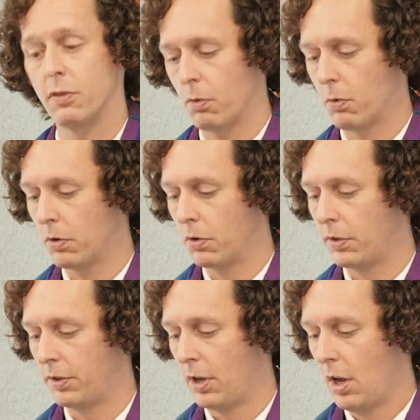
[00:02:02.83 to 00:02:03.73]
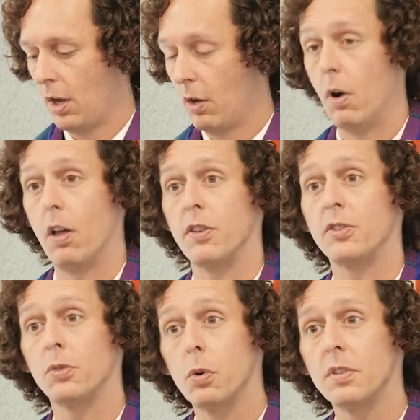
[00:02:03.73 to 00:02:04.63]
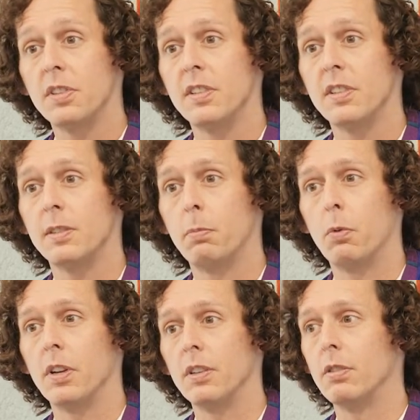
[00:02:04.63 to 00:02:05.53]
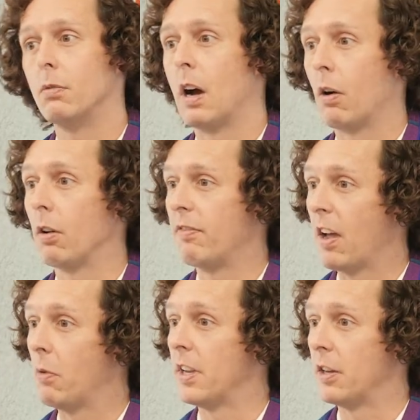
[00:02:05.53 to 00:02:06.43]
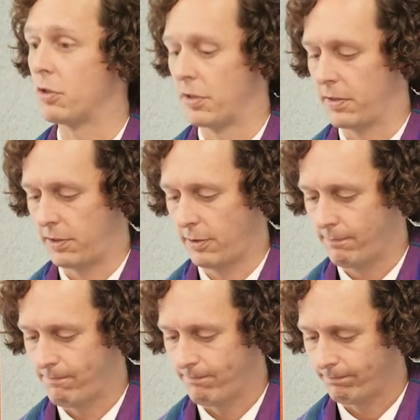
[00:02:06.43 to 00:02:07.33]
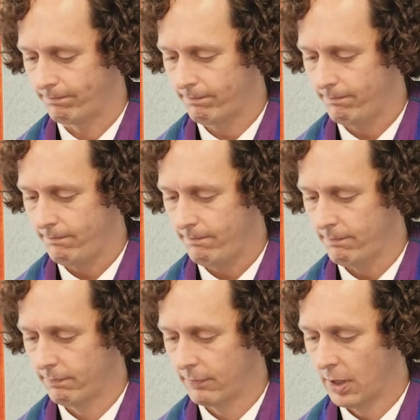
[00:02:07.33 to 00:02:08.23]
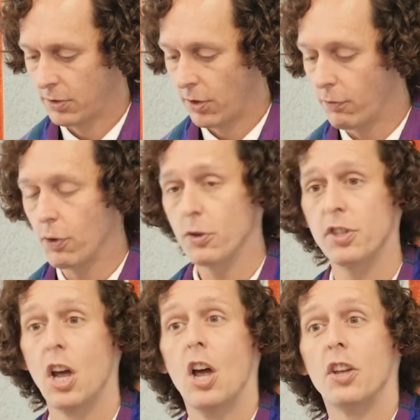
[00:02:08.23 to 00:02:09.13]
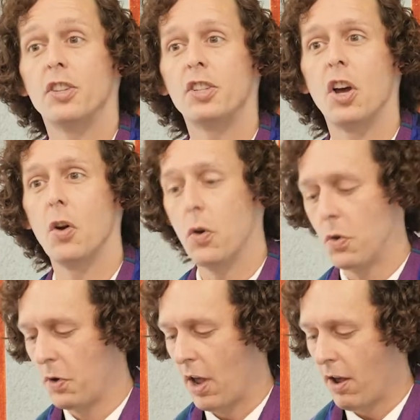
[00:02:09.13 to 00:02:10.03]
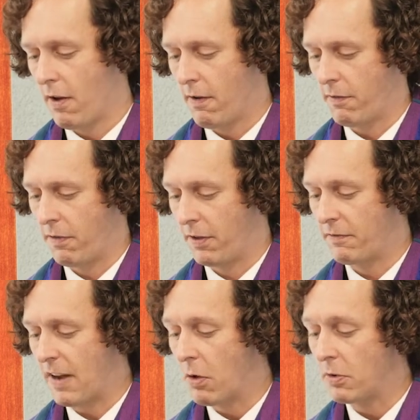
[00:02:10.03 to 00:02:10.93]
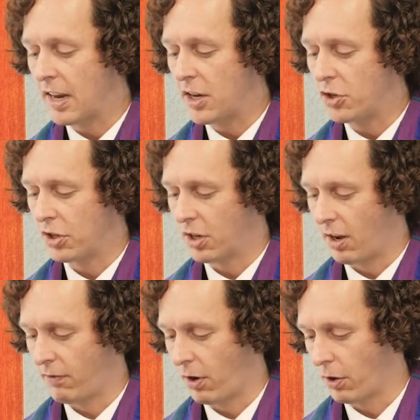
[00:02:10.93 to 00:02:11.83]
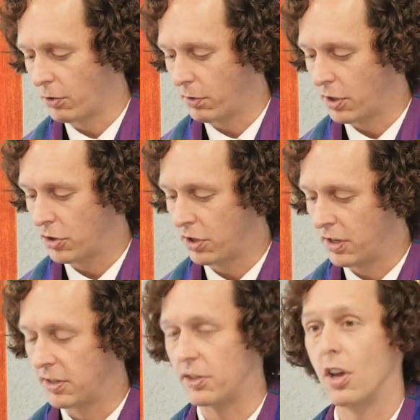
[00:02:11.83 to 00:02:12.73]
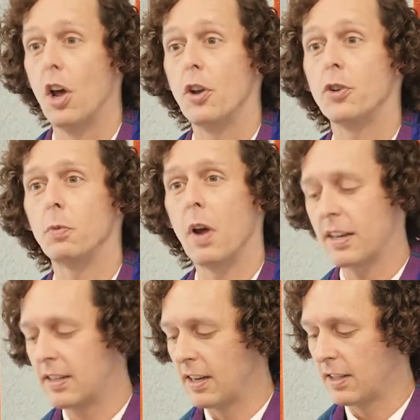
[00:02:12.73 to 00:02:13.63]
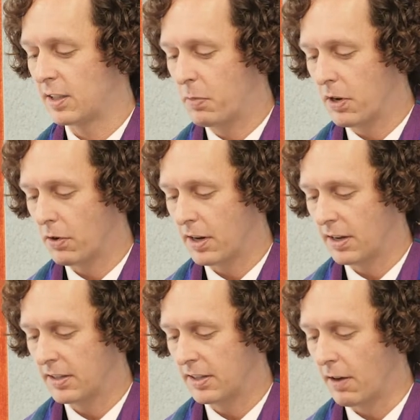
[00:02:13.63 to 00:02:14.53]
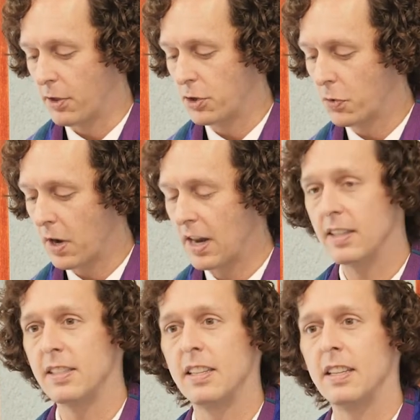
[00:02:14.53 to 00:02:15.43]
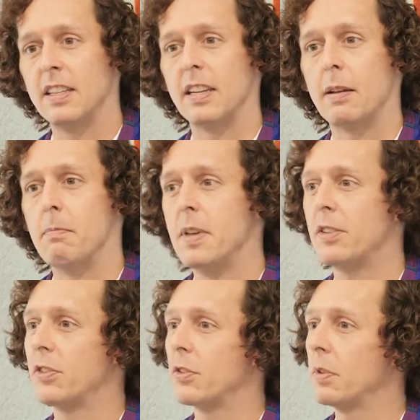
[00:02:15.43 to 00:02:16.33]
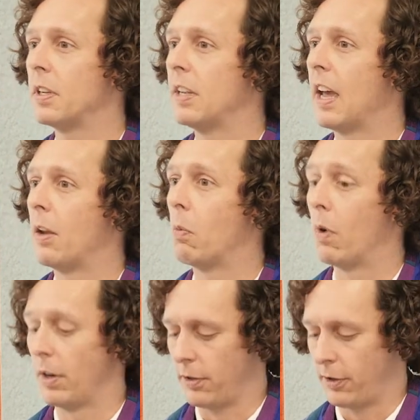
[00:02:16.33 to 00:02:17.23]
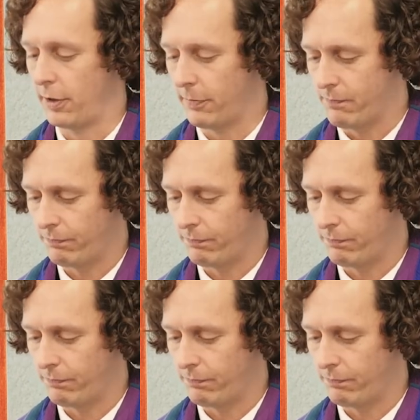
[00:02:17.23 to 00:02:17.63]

for the world, while the sources point to our foundations. So the first stone of the foundation of our tradition is direct experience of the transcending mystery and wonder.